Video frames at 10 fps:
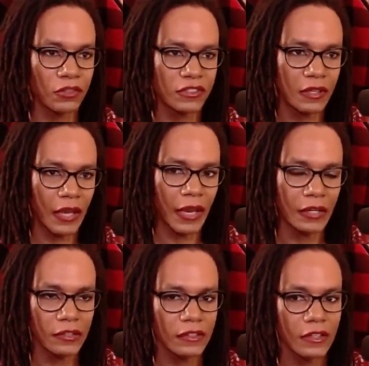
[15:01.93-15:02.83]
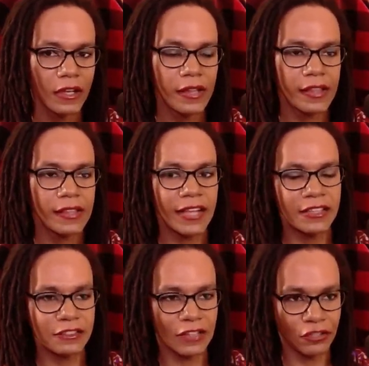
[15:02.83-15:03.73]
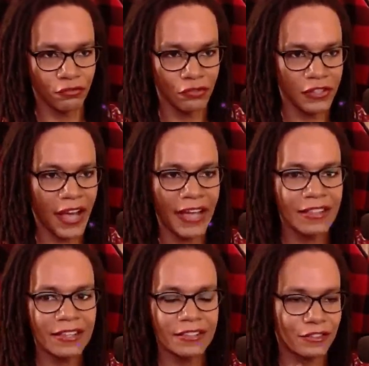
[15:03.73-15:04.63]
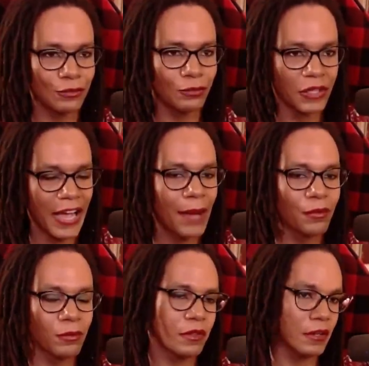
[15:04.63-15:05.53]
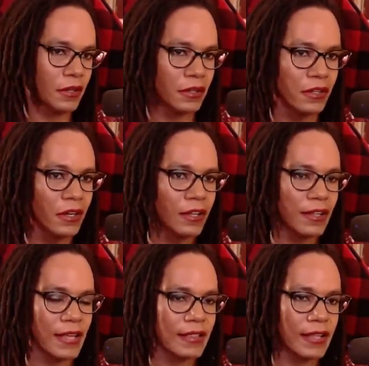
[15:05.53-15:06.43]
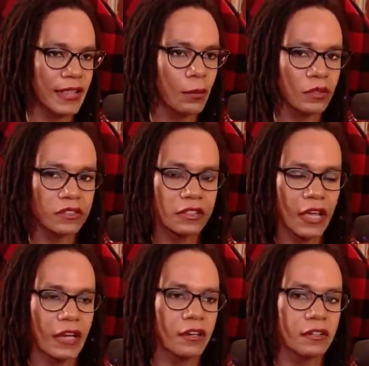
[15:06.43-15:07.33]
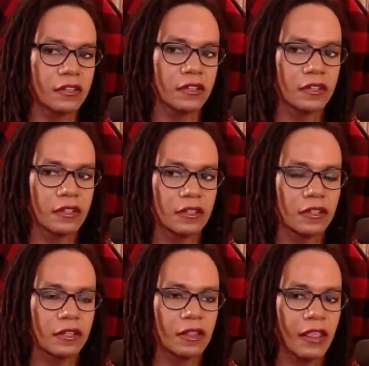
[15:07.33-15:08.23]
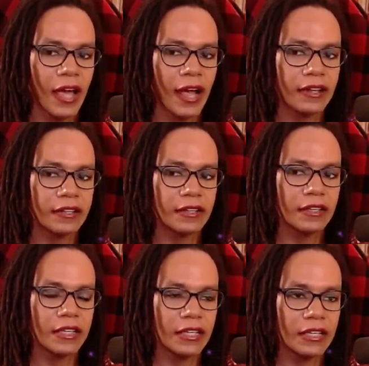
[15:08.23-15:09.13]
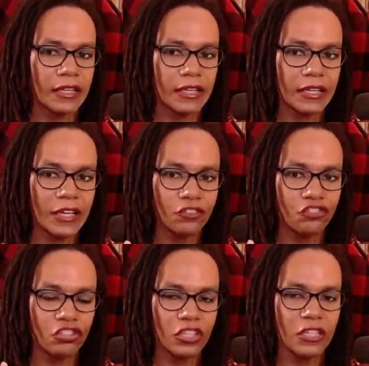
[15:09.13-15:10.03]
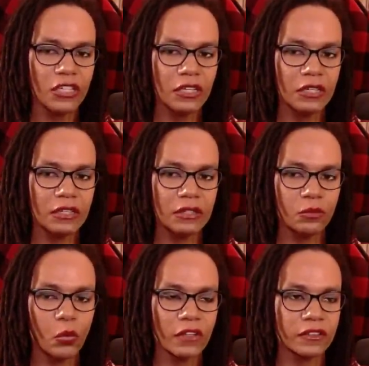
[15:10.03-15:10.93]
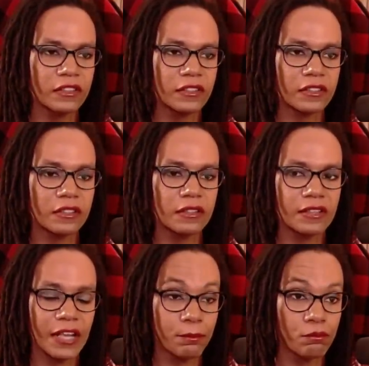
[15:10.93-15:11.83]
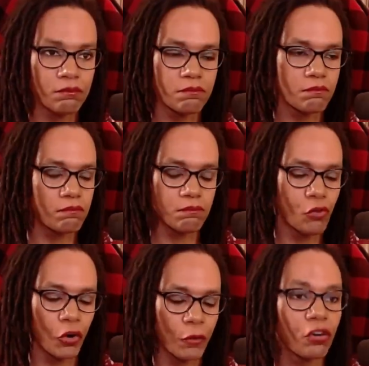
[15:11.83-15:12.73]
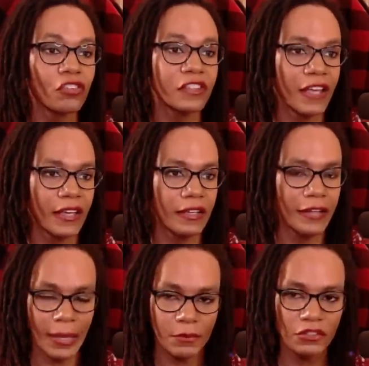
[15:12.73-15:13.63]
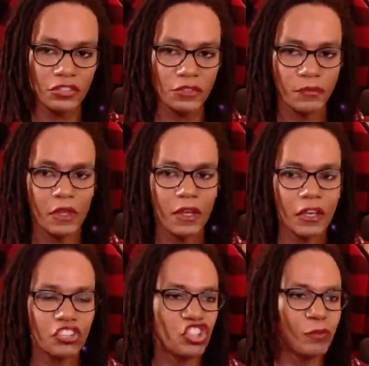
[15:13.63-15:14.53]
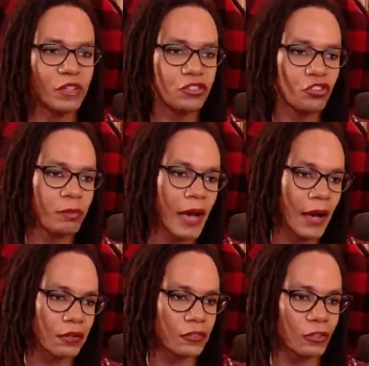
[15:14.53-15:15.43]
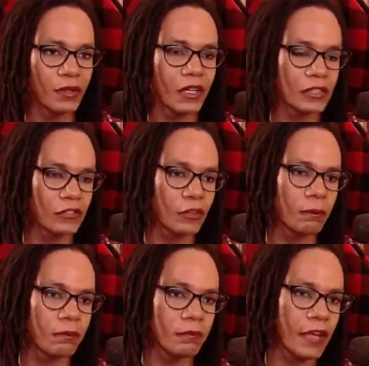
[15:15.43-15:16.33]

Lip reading: were scared. Like this, like truly, I think this is what happened with her. That like they were scared that if she wasn't like more prone to taking damage, she'd be too powerful because of her